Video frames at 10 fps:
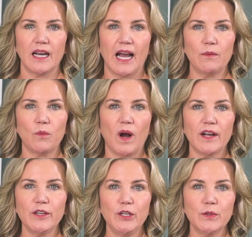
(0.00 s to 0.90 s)
I
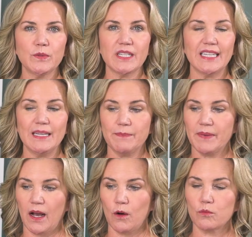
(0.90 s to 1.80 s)
want you to keep
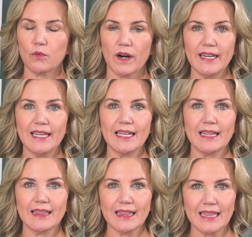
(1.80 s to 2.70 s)
a running
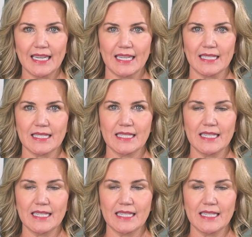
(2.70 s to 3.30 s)
list.